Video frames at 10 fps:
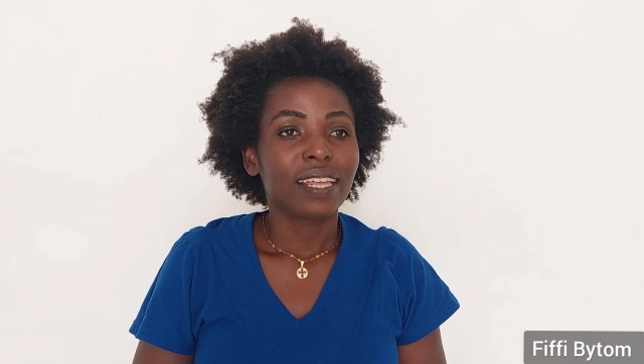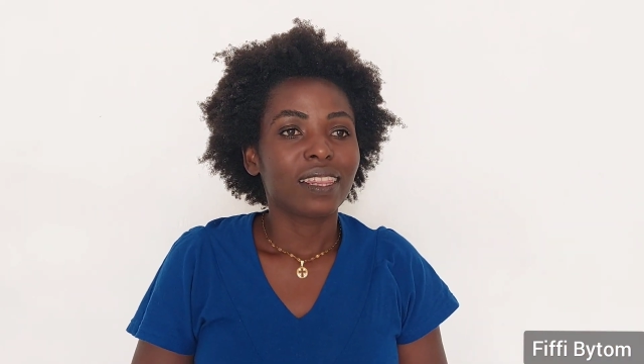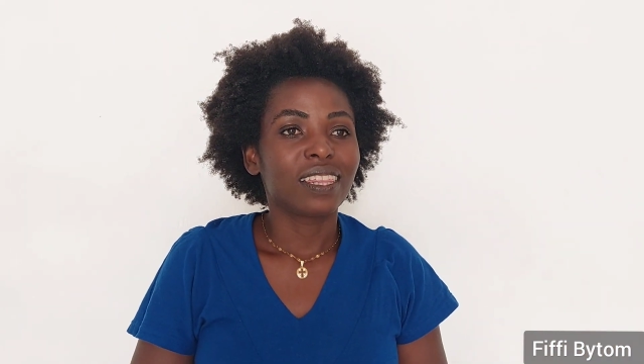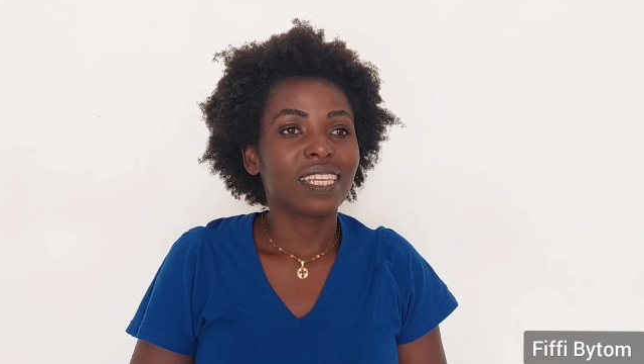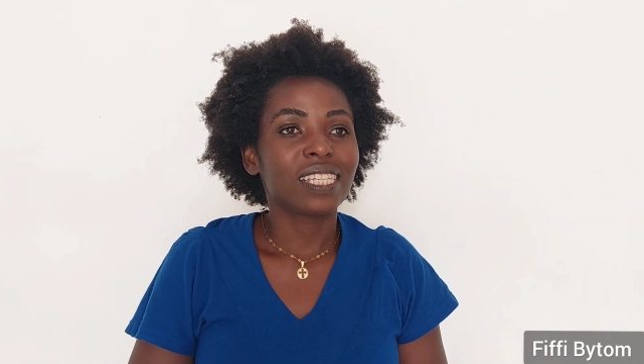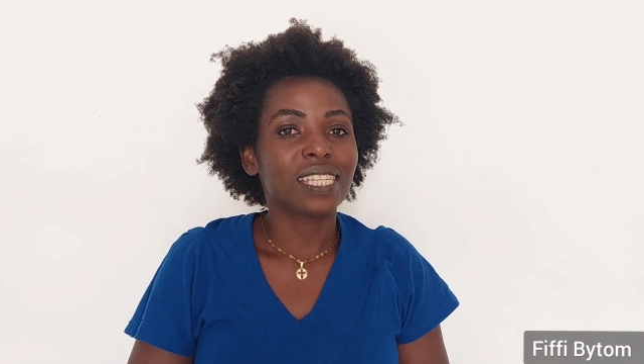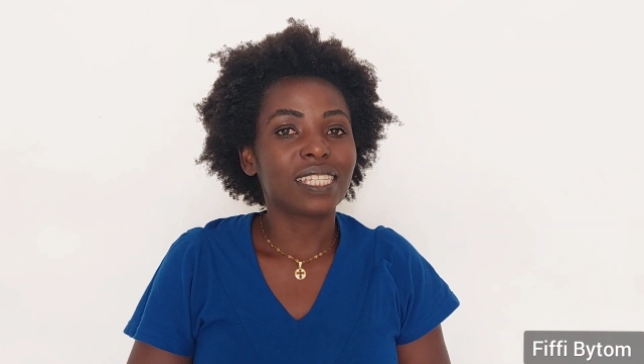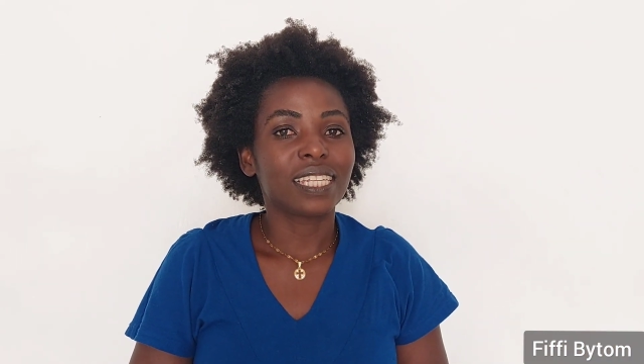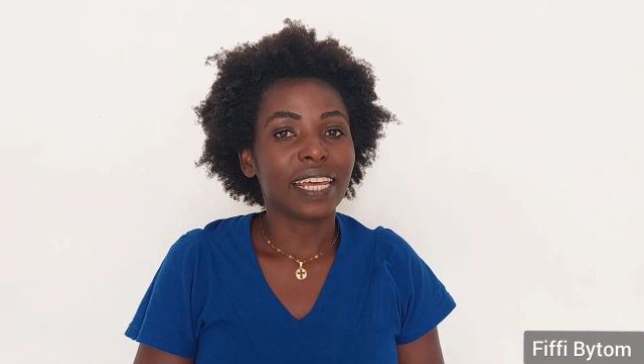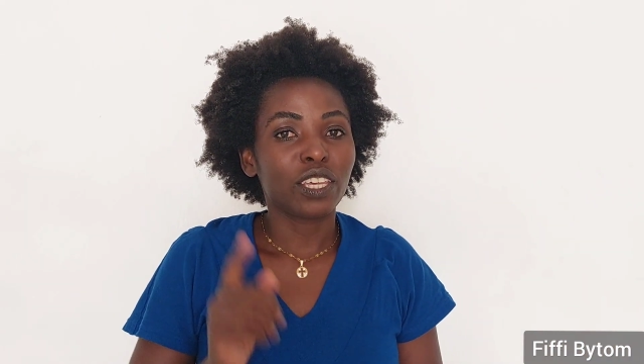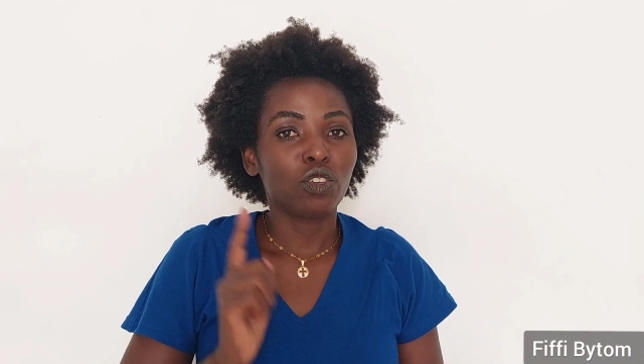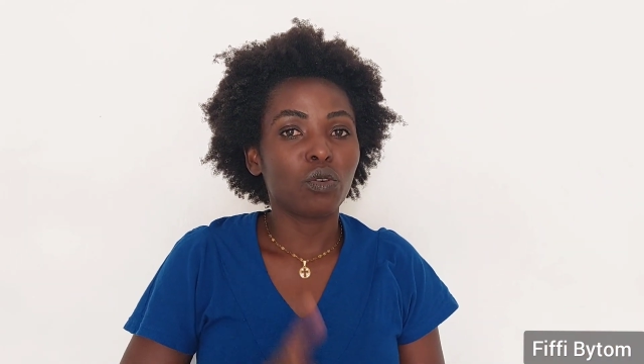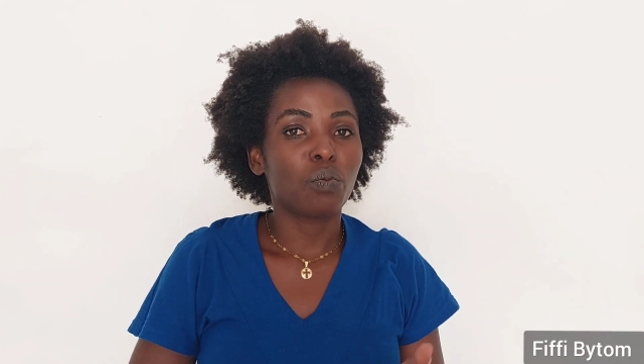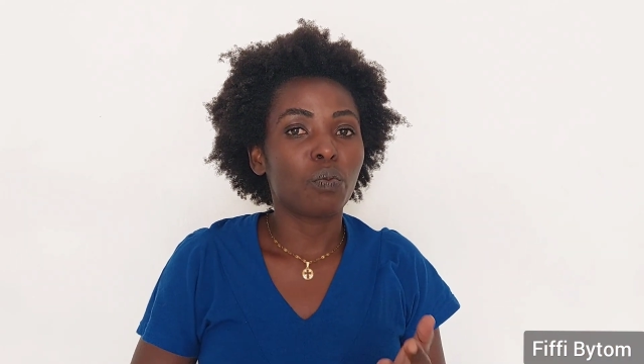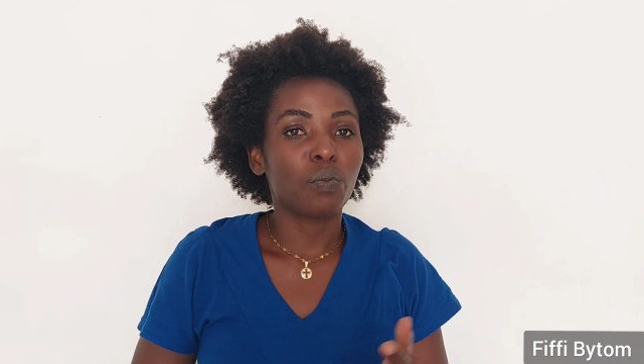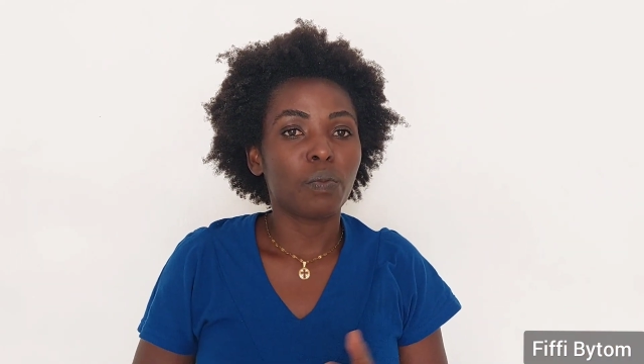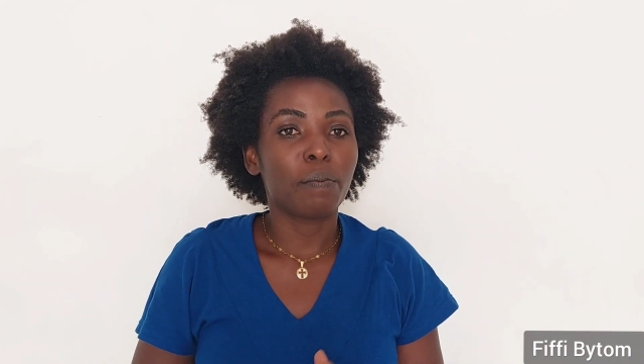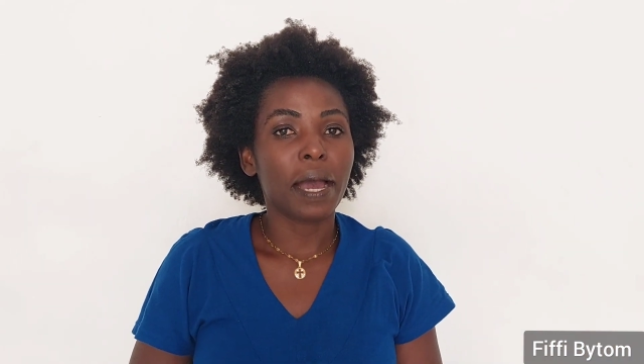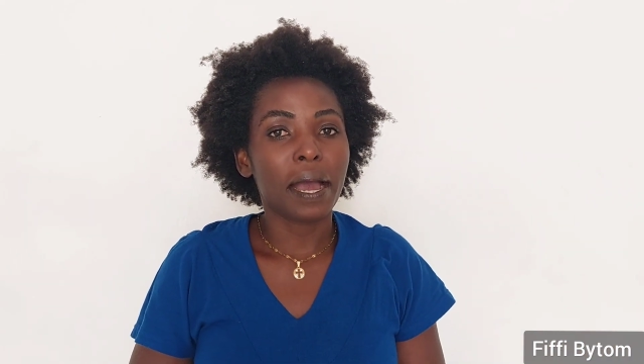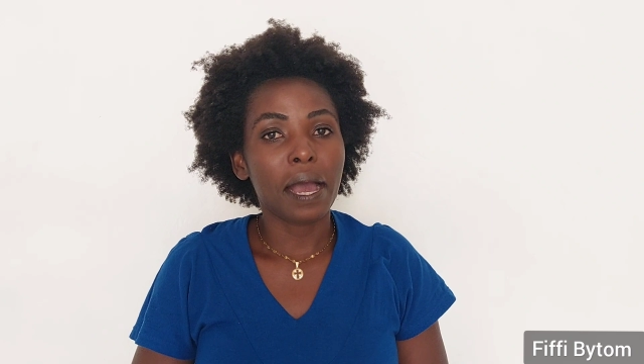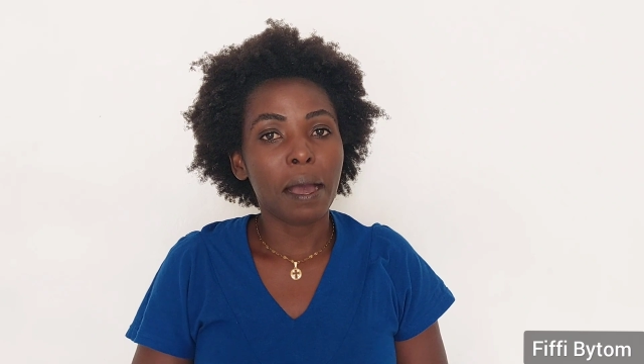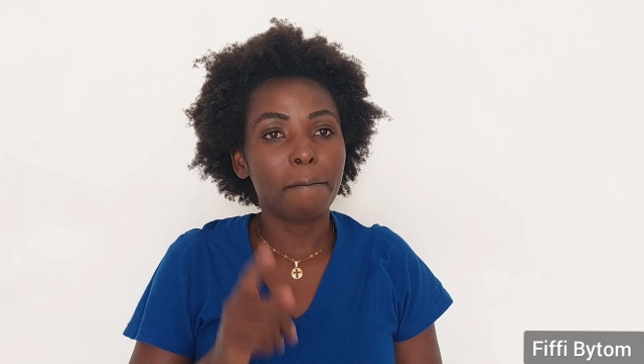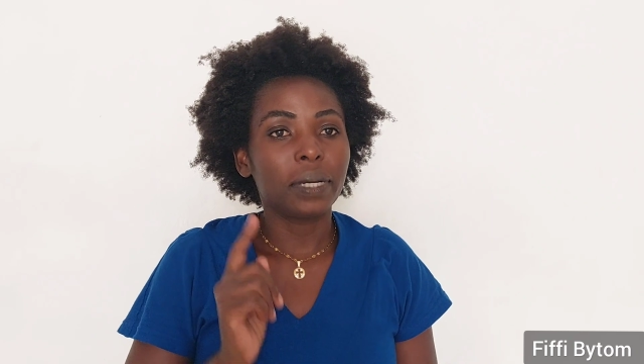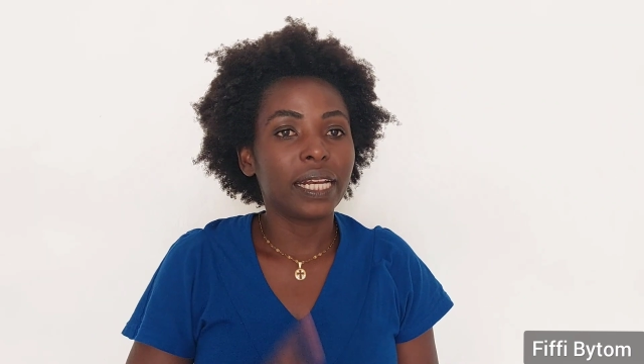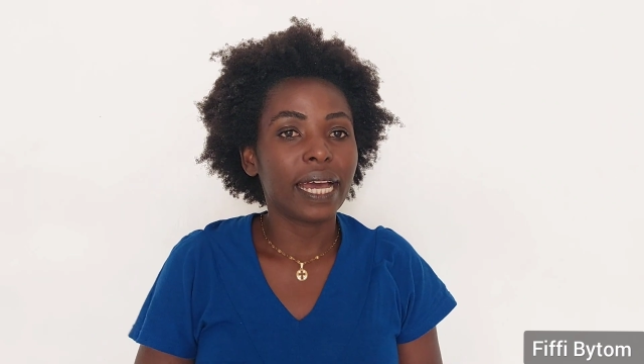this is like your mom,